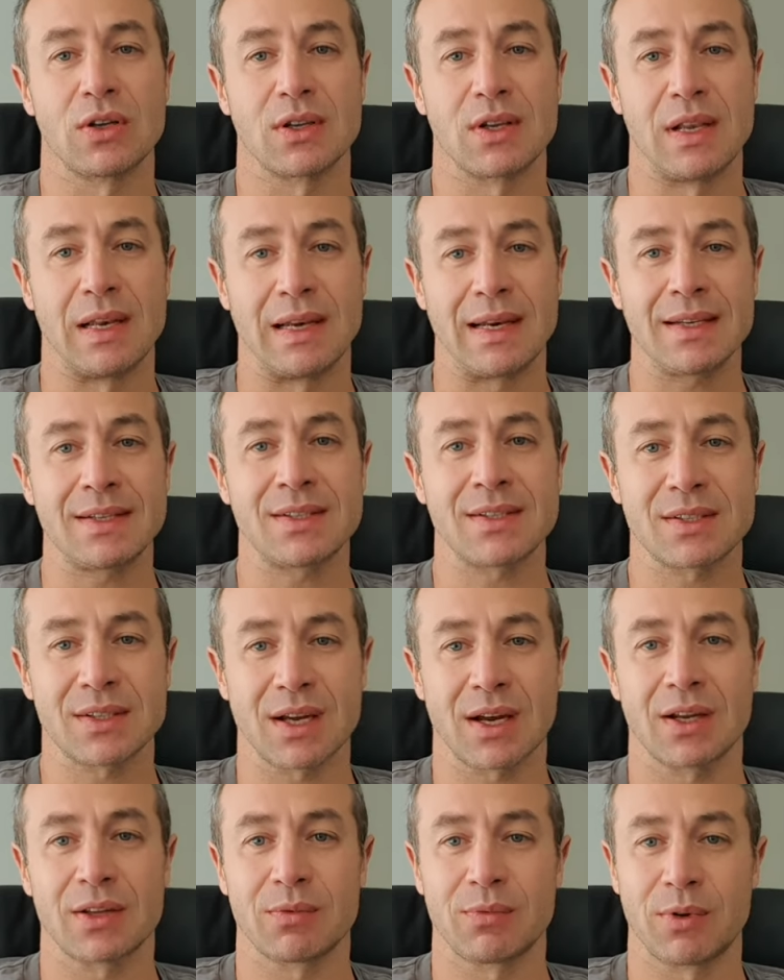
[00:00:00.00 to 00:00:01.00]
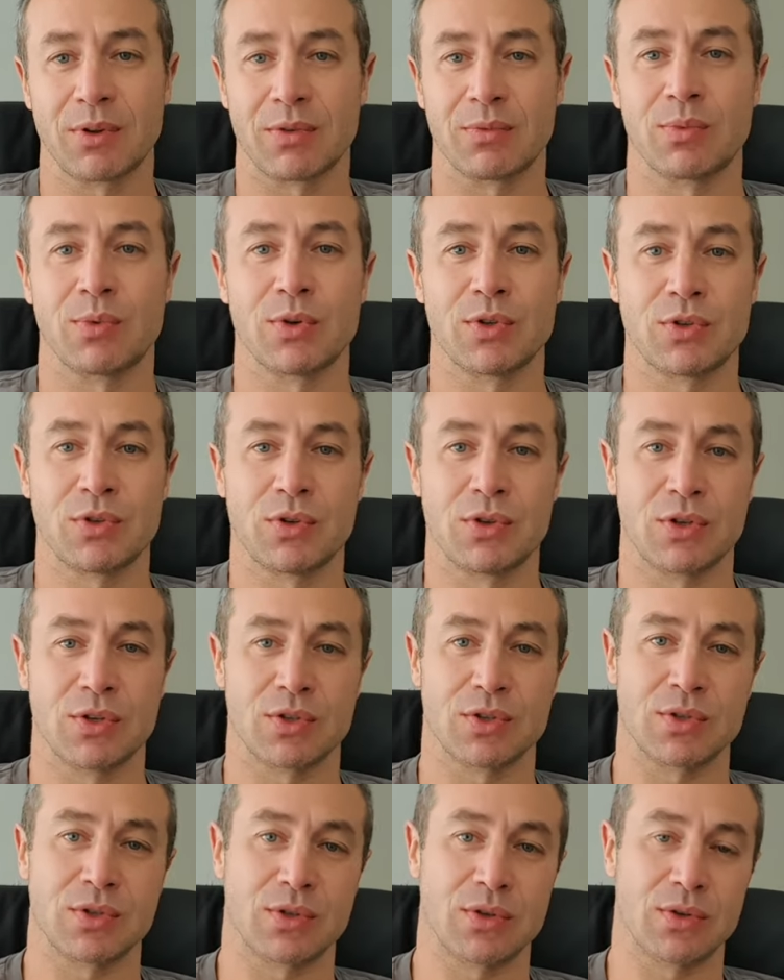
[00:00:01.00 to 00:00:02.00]
Let's start with what you need
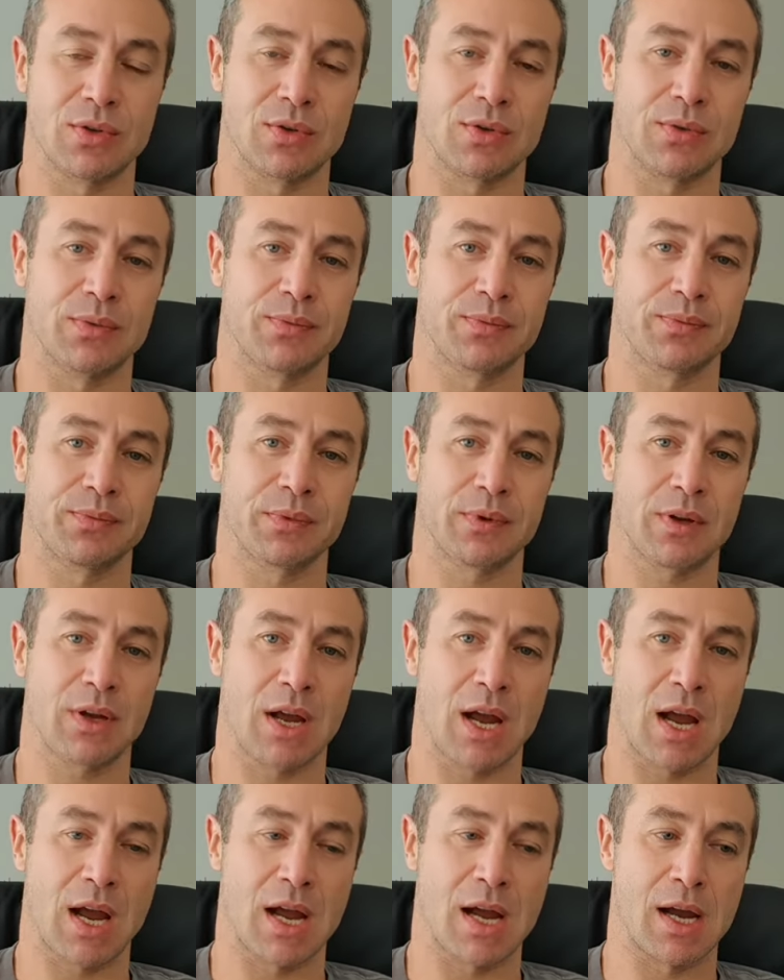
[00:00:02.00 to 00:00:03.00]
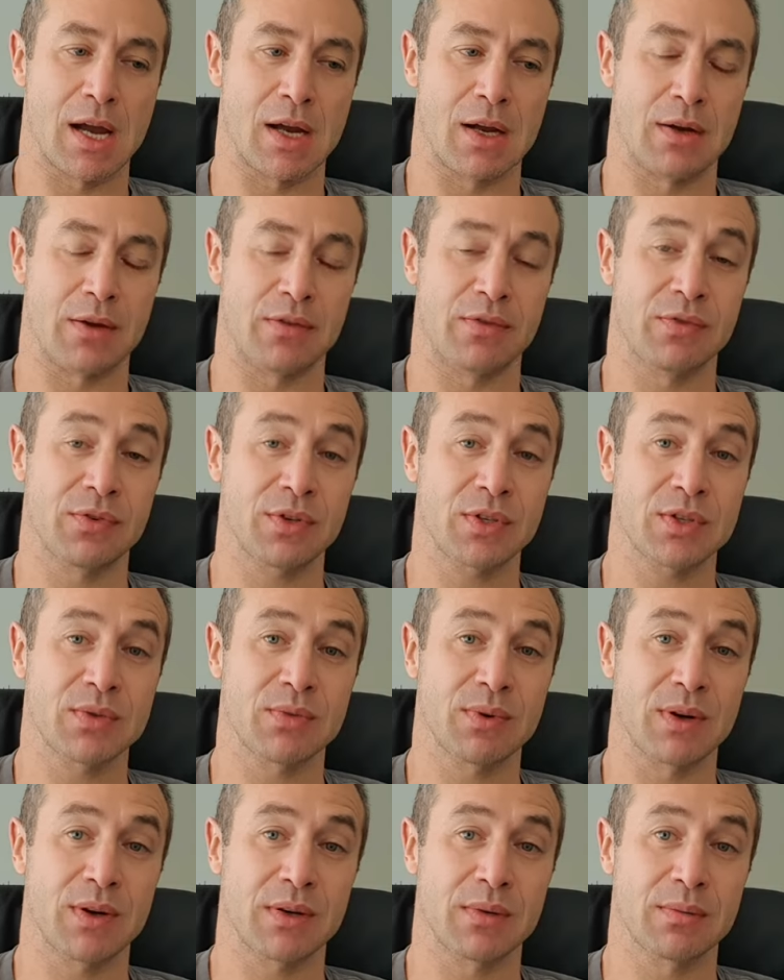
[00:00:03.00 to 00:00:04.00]
to do. Uh, first
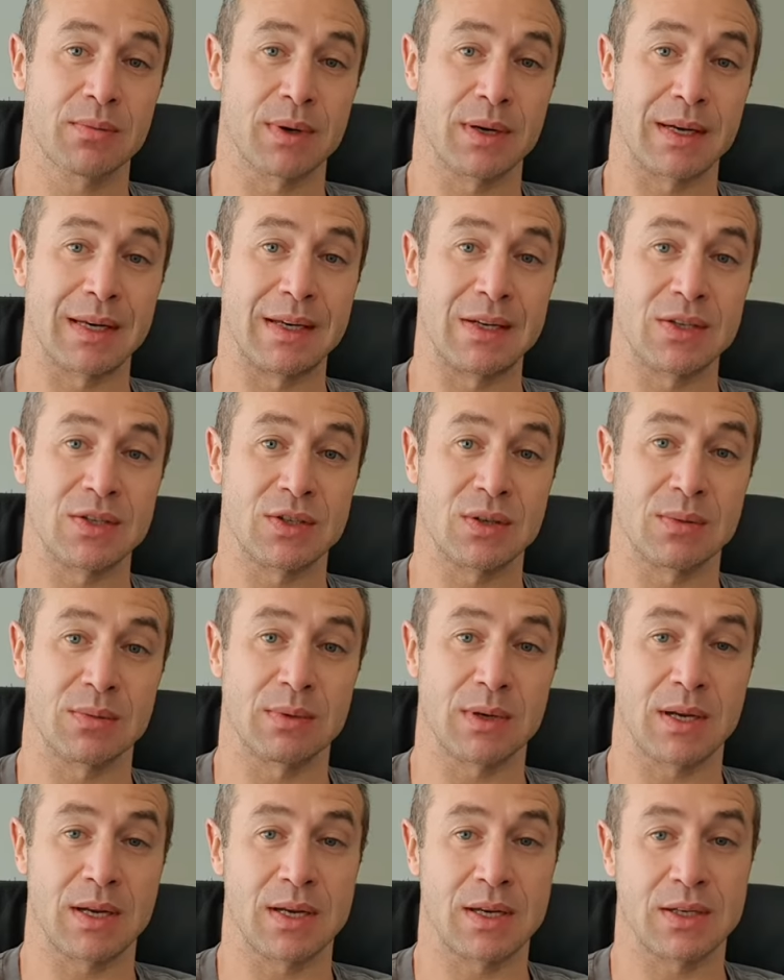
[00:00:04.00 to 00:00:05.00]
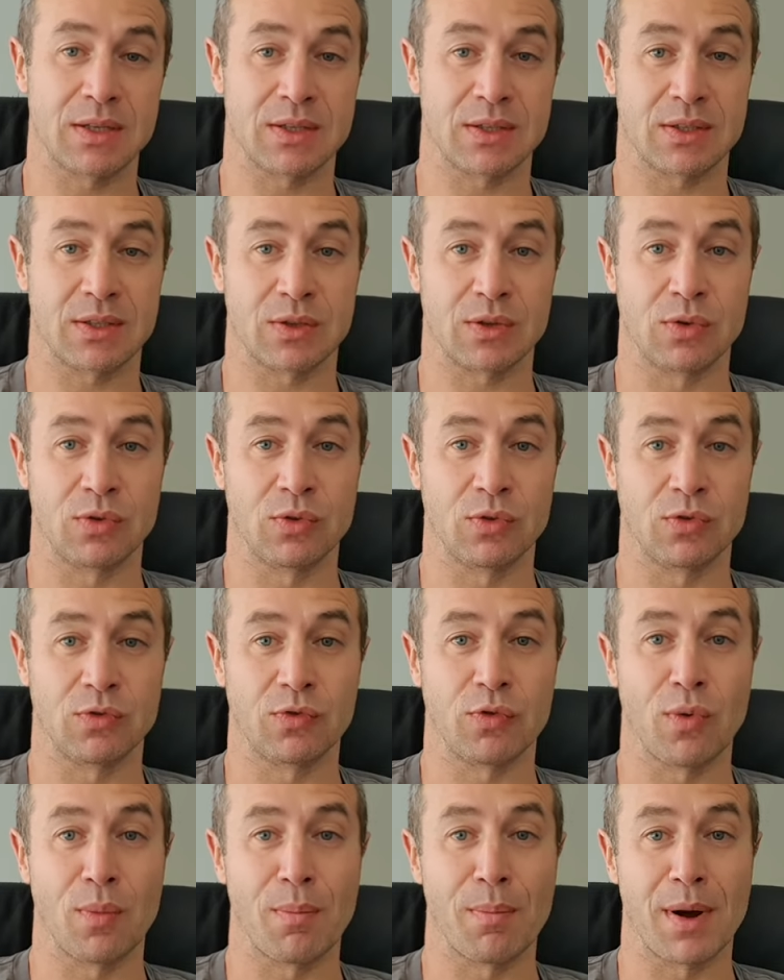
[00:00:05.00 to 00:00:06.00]
one, magnesium is good
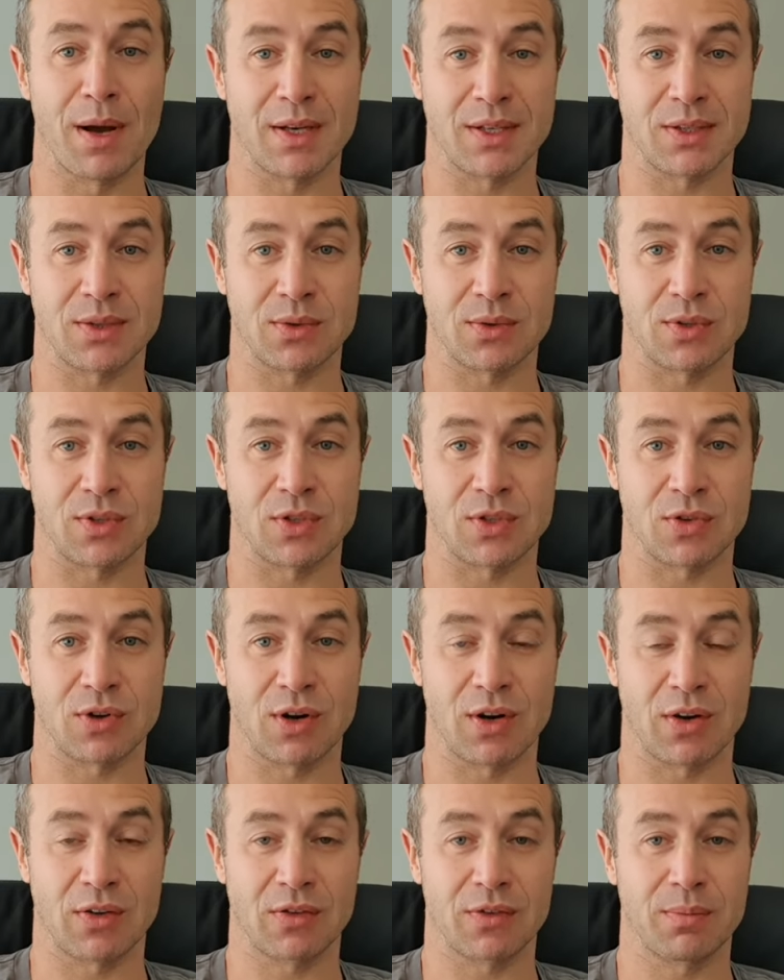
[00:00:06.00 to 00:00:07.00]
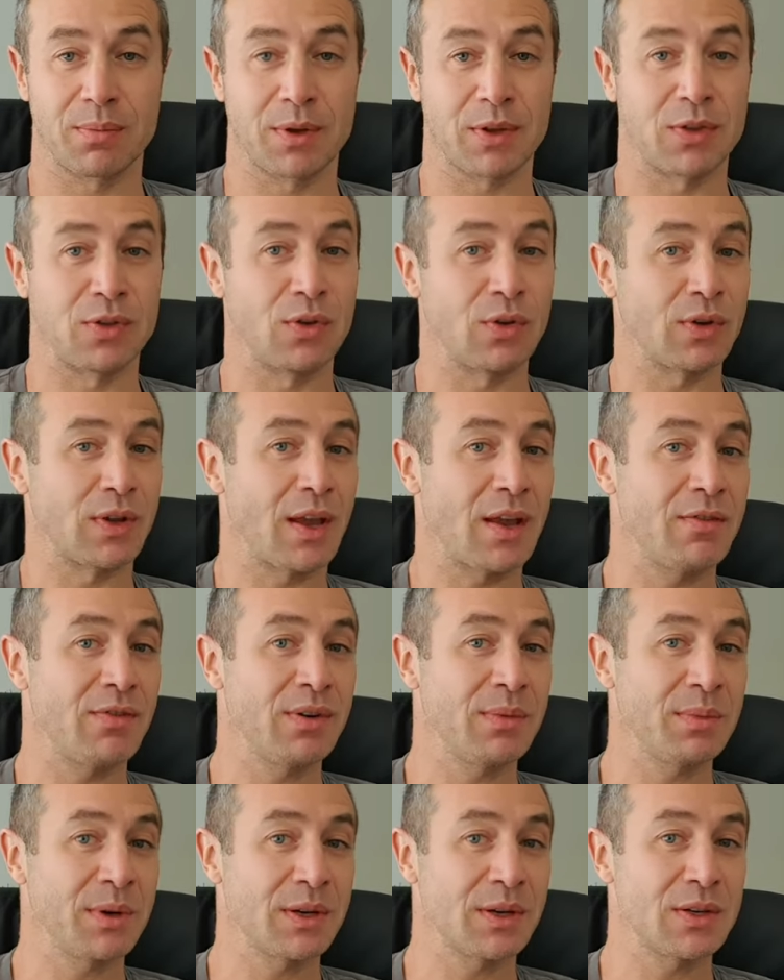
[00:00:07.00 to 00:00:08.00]
for muscle strength, but not every
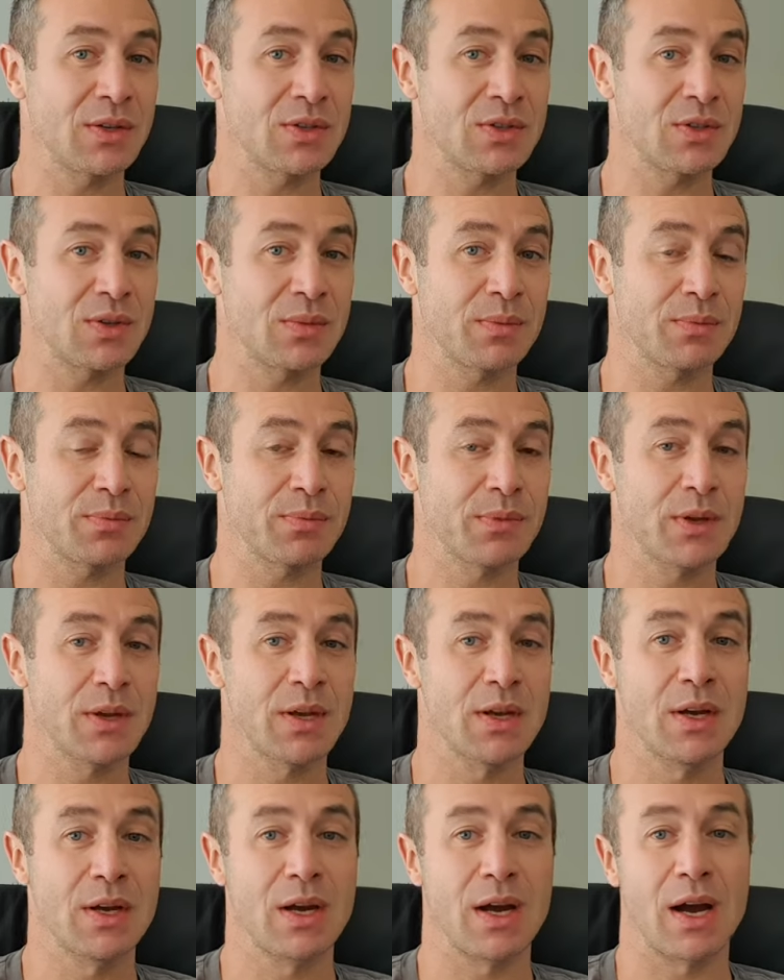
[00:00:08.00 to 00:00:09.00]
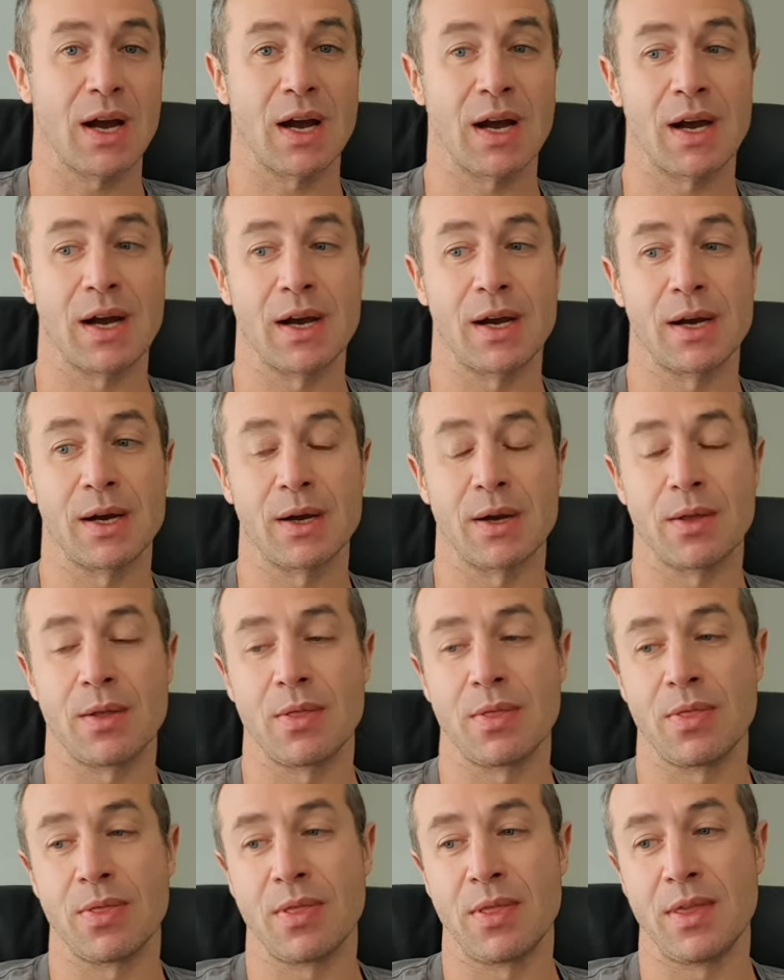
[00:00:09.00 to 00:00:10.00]
magnesium. Uh,
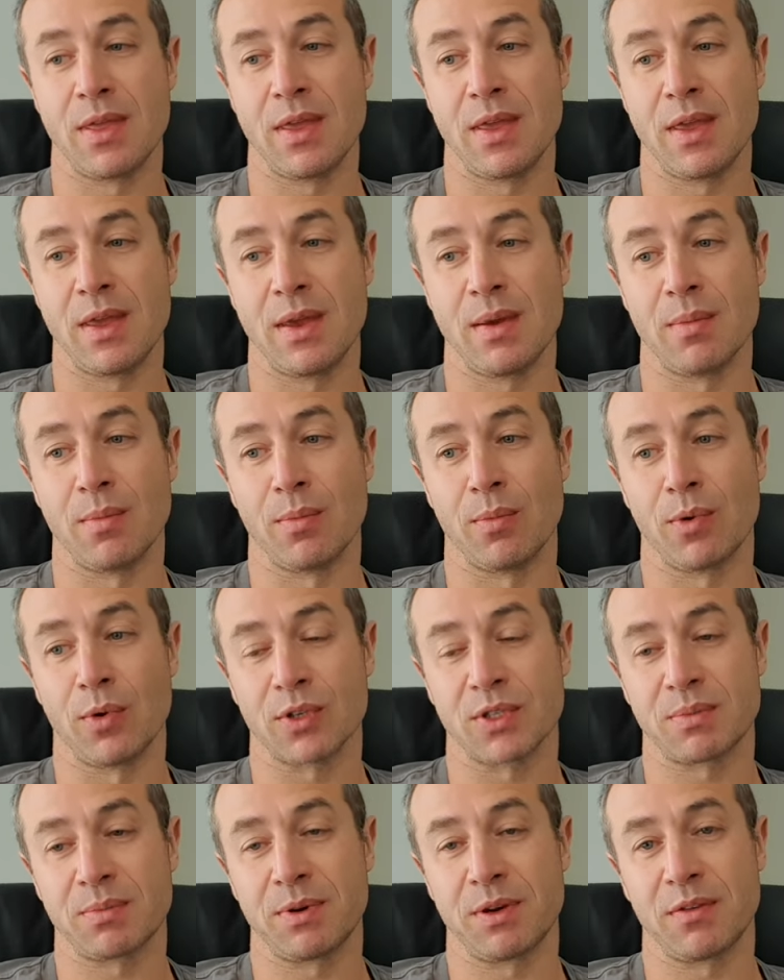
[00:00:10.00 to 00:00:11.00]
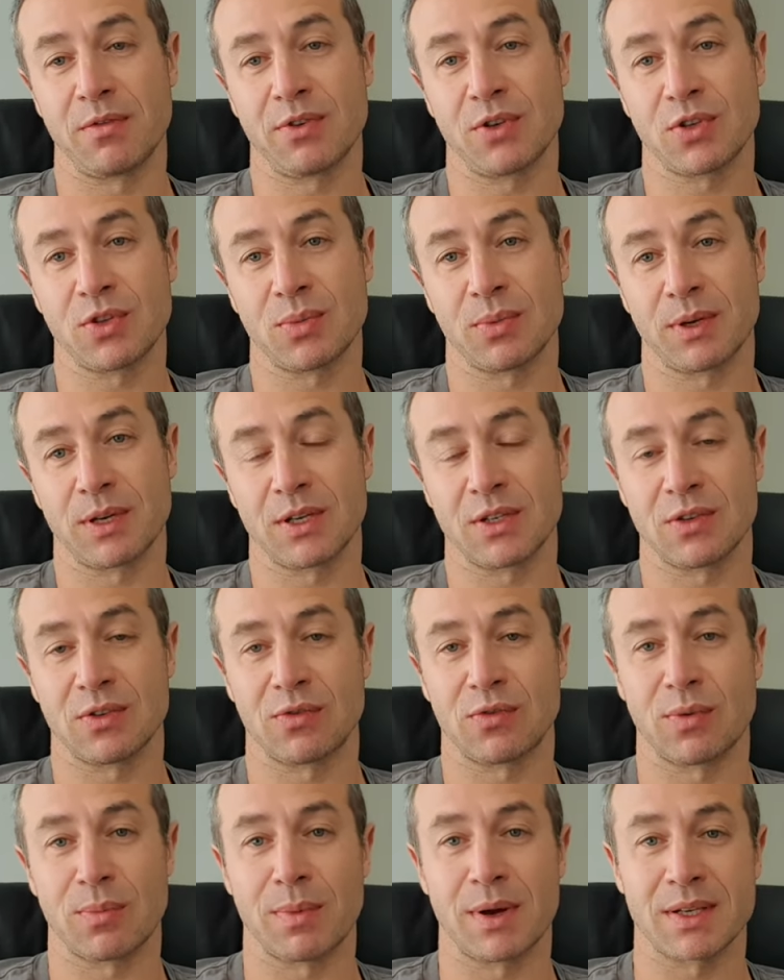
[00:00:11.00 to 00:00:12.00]
the most beneficial magnesium
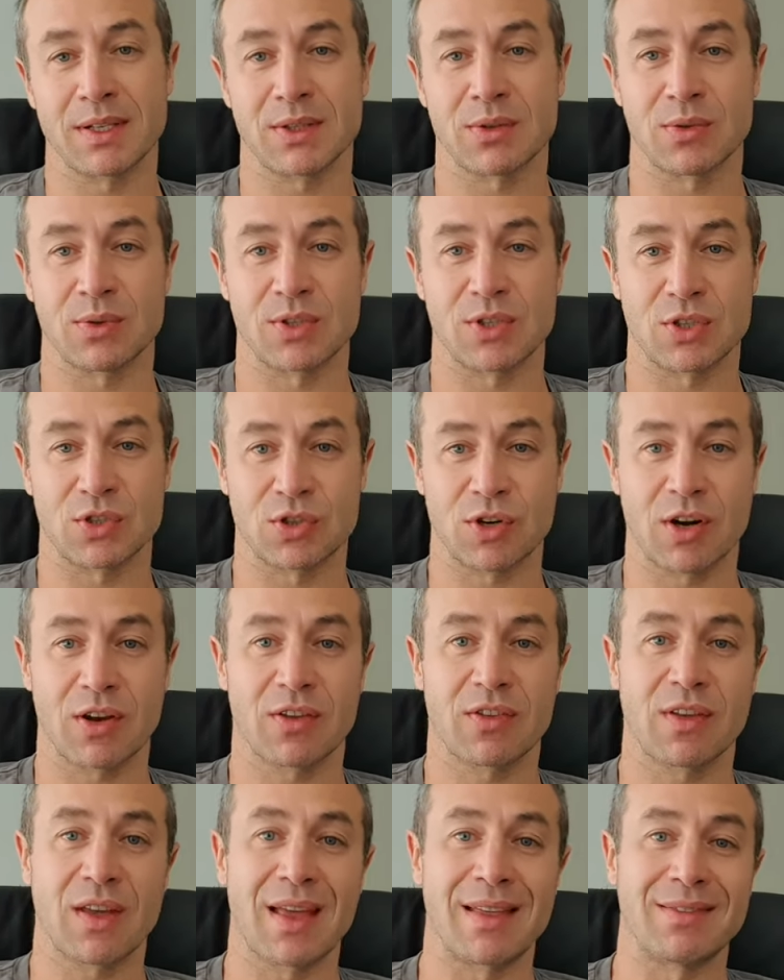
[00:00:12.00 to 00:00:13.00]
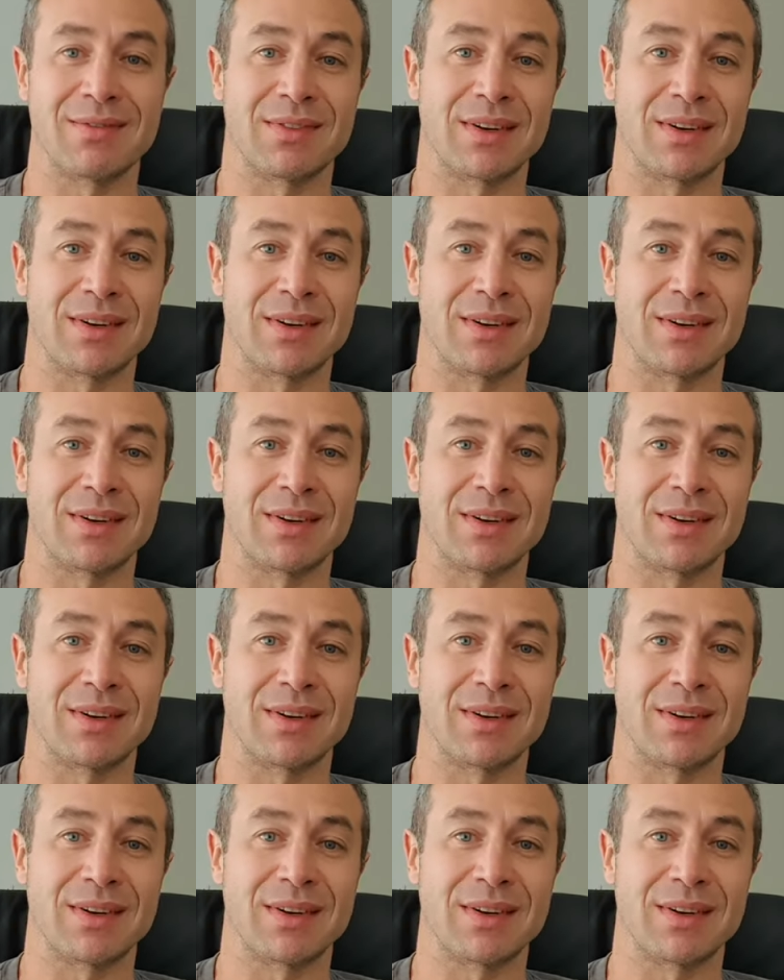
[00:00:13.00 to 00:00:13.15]
for muscle strength and